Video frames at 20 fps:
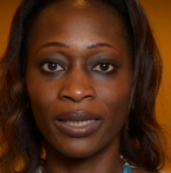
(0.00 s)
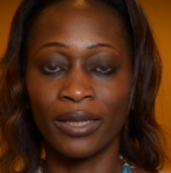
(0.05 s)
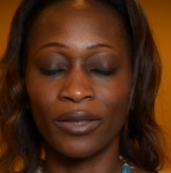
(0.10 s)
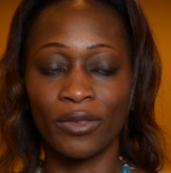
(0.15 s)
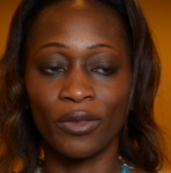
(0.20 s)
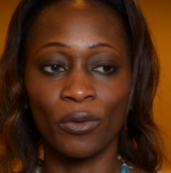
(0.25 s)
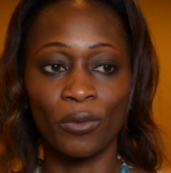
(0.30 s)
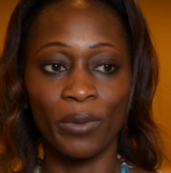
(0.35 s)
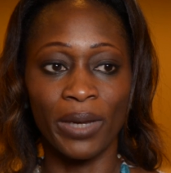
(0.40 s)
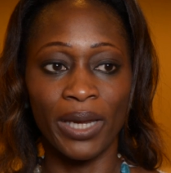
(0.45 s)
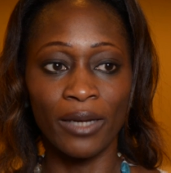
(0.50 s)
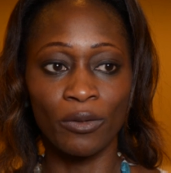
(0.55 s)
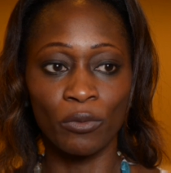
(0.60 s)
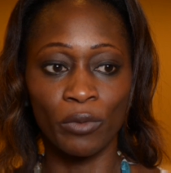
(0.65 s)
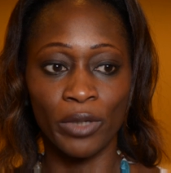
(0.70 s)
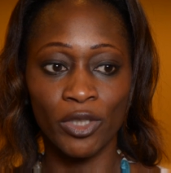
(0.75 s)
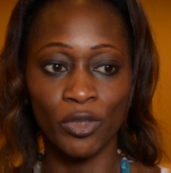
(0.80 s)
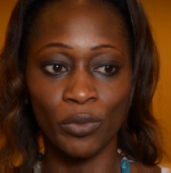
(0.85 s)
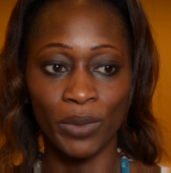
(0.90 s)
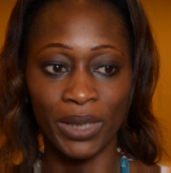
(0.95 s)
the way in
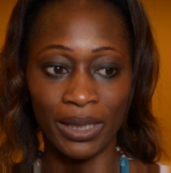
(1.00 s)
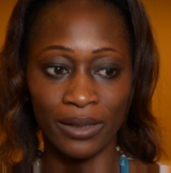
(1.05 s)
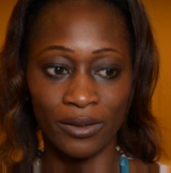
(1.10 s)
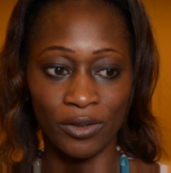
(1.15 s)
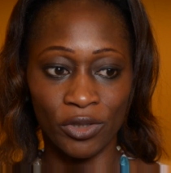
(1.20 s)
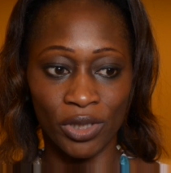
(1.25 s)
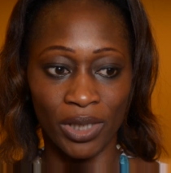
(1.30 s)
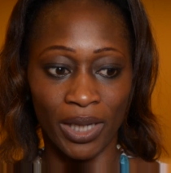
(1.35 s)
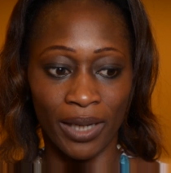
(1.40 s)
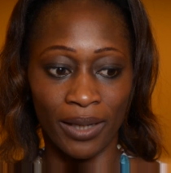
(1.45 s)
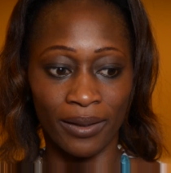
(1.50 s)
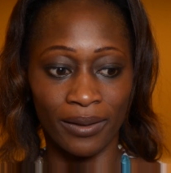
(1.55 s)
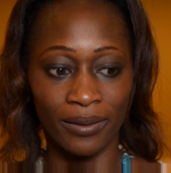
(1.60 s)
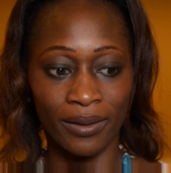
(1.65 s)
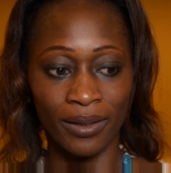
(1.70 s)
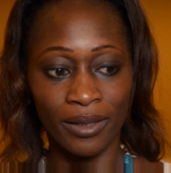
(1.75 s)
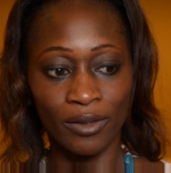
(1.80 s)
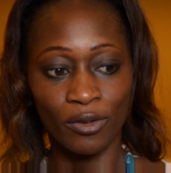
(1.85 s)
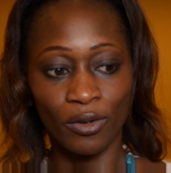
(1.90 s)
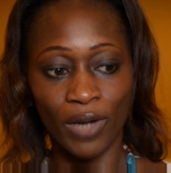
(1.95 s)
which we can share,
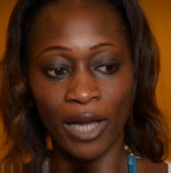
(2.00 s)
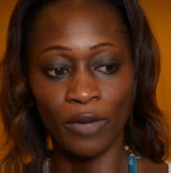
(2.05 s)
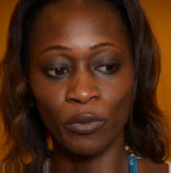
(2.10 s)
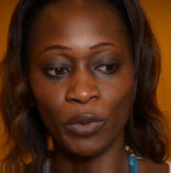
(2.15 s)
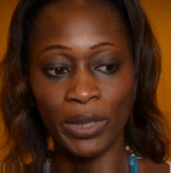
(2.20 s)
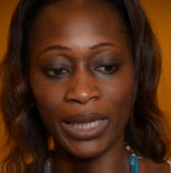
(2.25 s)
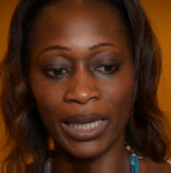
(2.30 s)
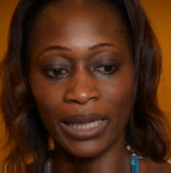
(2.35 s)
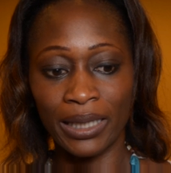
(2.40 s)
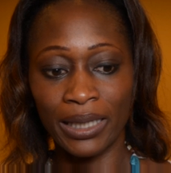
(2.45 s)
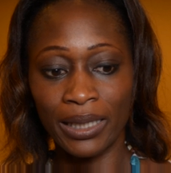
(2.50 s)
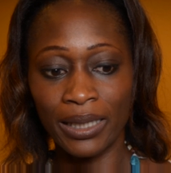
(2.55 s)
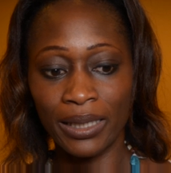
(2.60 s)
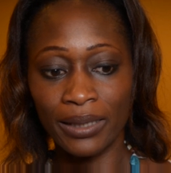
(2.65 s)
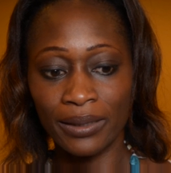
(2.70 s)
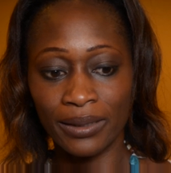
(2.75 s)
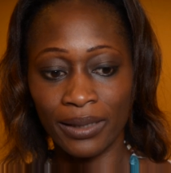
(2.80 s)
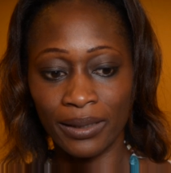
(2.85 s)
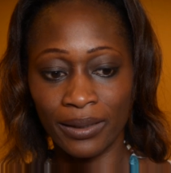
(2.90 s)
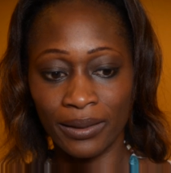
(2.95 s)
and we can
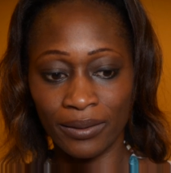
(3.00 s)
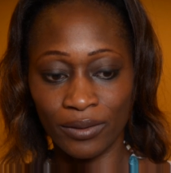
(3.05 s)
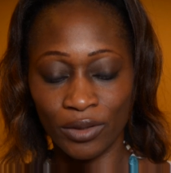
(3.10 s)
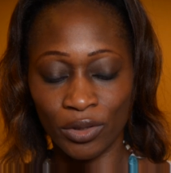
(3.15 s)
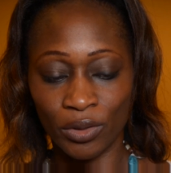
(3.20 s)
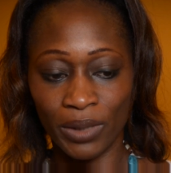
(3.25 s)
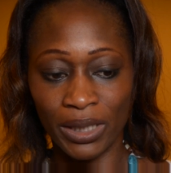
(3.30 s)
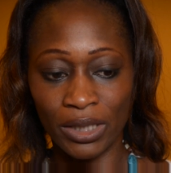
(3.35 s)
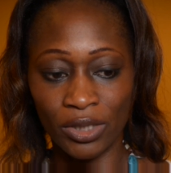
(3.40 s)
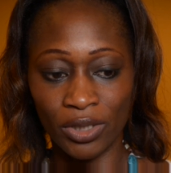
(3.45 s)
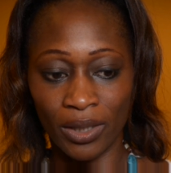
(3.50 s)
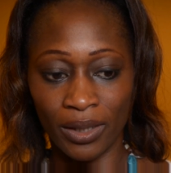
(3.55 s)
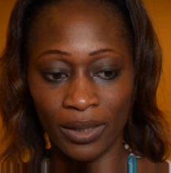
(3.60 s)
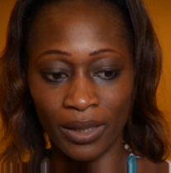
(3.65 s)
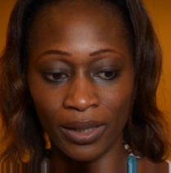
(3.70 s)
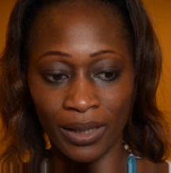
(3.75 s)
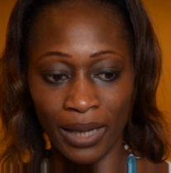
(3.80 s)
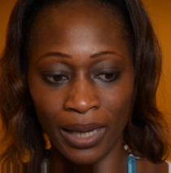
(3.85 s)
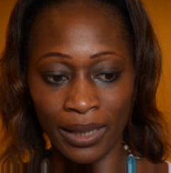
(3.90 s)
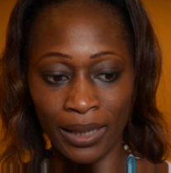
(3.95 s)
listen to each
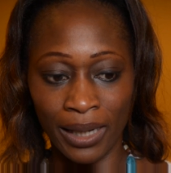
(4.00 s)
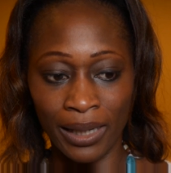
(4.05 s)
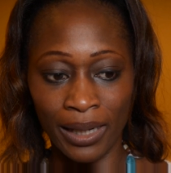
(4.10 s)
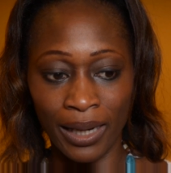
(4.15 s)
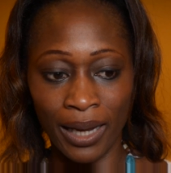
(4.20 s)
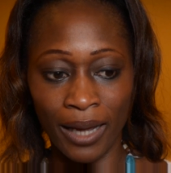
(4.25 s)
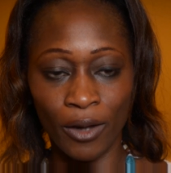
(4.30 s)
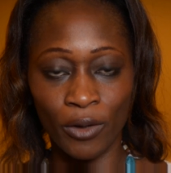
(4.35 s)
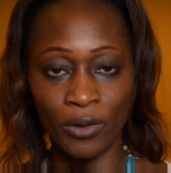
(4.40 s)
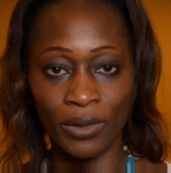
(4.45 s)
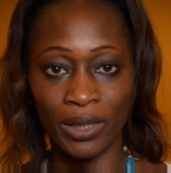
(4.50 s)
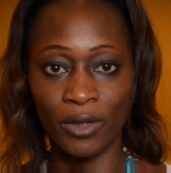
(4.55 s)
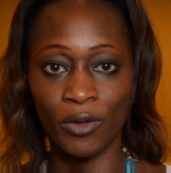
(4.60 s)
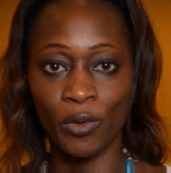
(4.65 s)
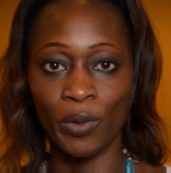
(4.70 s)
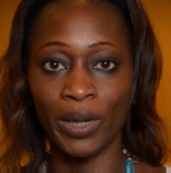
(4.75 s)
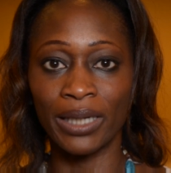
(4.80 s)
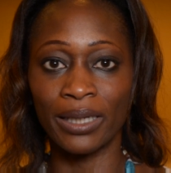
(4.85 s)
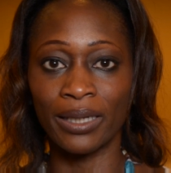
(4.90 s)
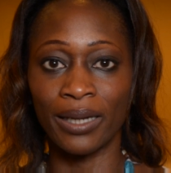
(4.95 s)
other and allow the
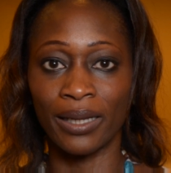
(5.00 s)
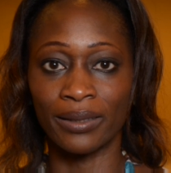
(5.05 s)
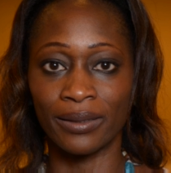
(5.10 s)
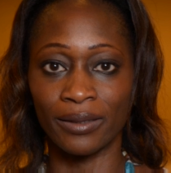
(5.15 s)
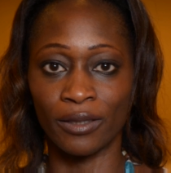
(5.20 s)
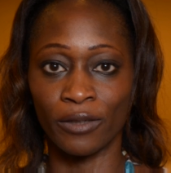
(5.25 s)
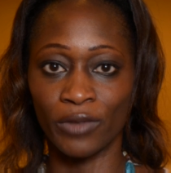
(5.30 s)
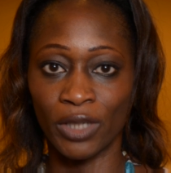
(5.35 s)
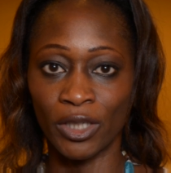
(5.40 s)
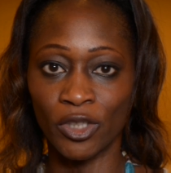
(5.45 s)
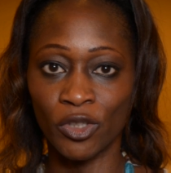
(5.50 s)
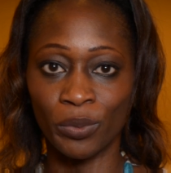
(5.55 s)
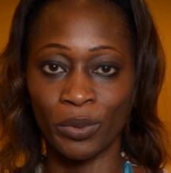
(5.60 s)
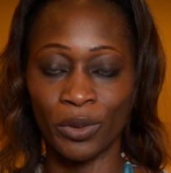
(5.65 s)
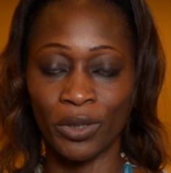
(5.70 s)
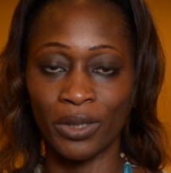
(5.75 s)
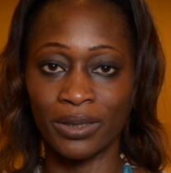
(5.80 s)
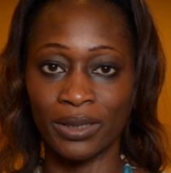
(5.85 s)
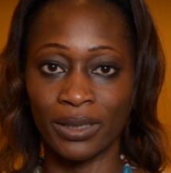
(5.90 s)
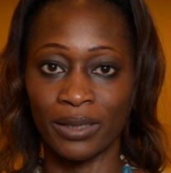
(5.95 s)
greatness of each
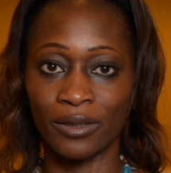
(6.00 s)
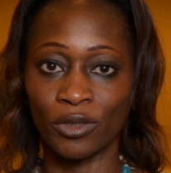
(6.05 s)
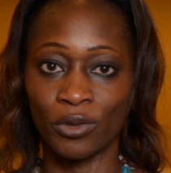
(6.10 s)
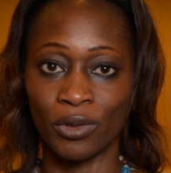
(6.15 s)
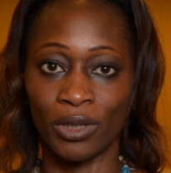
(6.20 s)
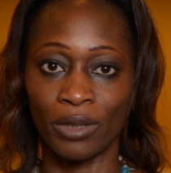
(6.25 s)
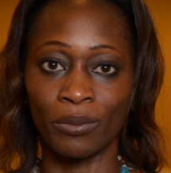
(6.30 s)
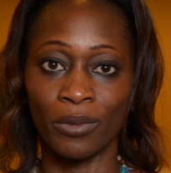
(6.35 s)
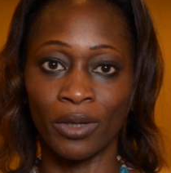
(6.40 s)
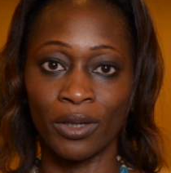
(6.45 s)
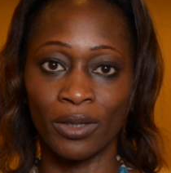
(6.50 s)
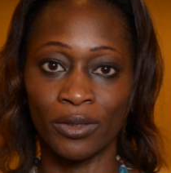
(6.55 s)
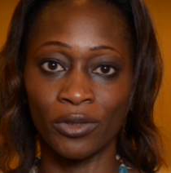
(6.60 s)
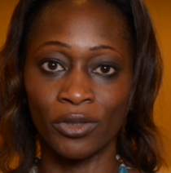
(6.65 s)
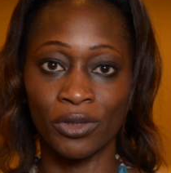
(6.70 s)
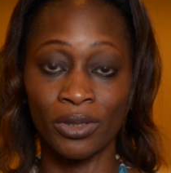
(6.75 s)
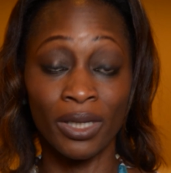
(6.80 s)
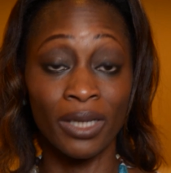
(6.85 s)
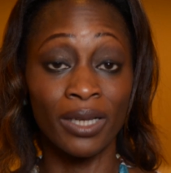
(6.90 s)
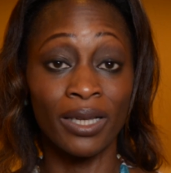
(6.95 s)
person to emerge.
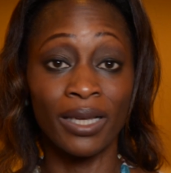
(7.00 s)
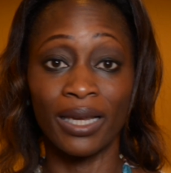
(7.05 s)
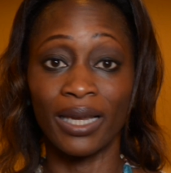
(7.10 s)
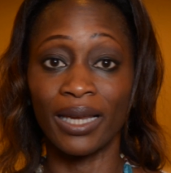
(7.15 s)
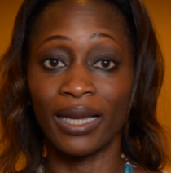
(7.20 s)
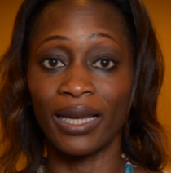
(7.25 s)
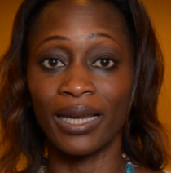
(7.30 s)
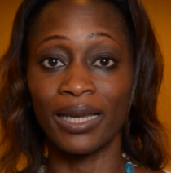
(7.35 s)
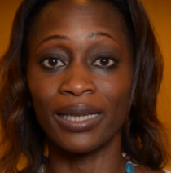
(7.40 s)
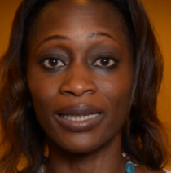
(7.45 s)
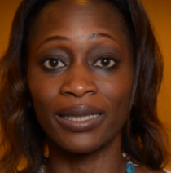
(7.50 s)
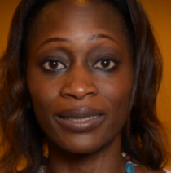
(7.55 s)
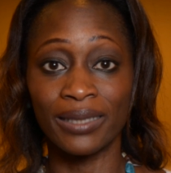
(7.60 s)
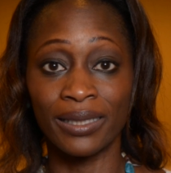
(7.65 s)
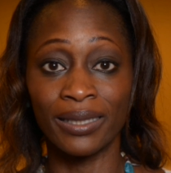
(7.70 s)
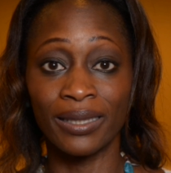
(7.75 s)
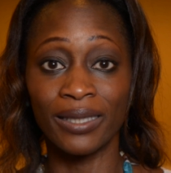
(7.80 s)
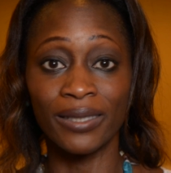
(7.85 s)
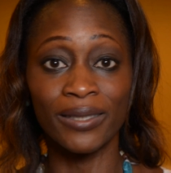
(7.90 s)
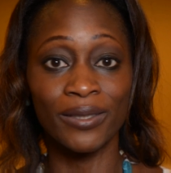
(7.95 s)
It is
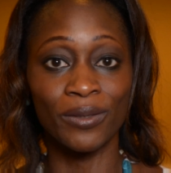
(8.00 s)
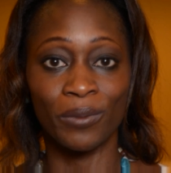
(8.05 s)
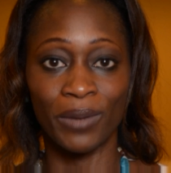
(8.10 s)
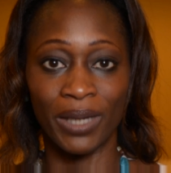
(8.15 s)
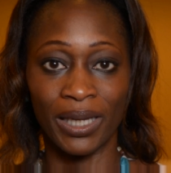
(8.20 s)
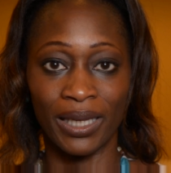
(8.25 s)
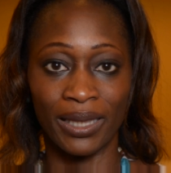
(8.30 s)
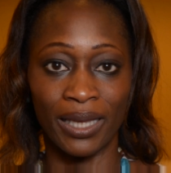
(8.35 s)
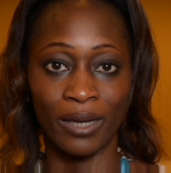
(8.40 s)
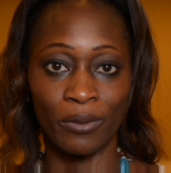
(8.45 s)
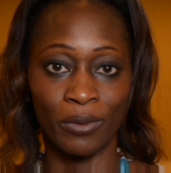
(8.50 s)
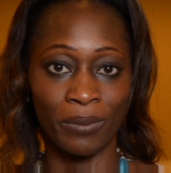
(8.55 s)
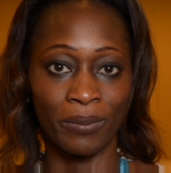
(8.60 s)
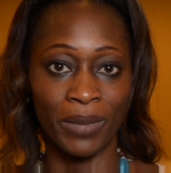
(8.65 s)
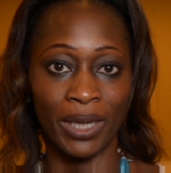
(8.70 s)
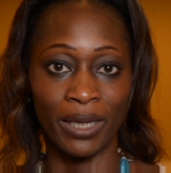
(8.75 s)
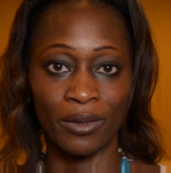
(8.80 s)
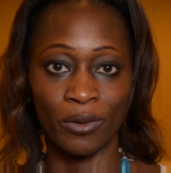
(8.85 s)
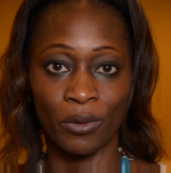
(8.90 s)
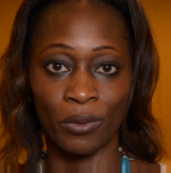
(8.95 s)
in this way that we
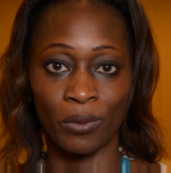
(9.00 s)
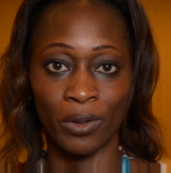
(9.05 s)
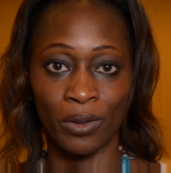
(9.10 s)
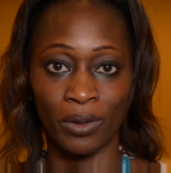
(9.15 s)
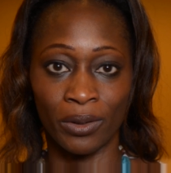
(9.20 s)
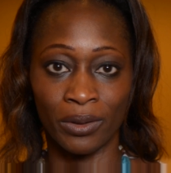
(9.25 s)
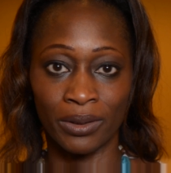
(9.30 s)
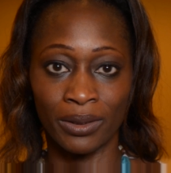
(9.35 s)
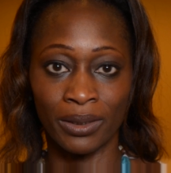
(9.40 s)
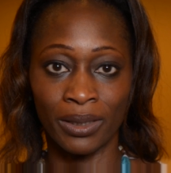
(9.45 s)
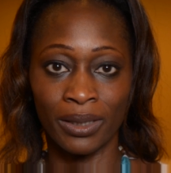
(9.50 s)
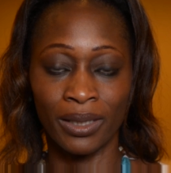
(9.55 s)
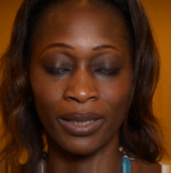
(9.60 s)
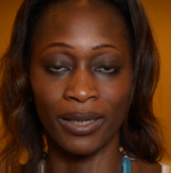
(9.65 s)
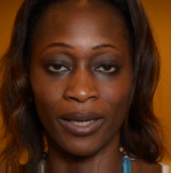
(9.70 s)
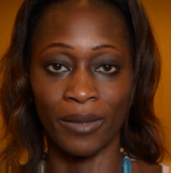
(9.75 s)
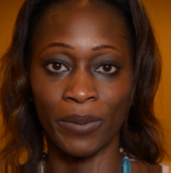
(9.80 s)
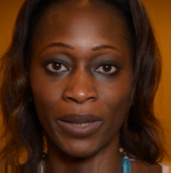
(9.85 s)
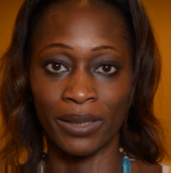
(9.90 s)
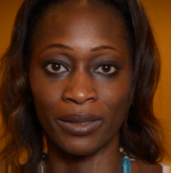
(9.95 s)
make the world
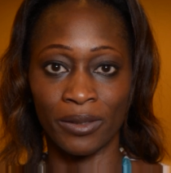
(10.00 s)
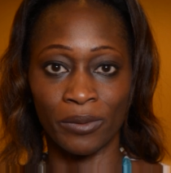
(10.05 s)
a better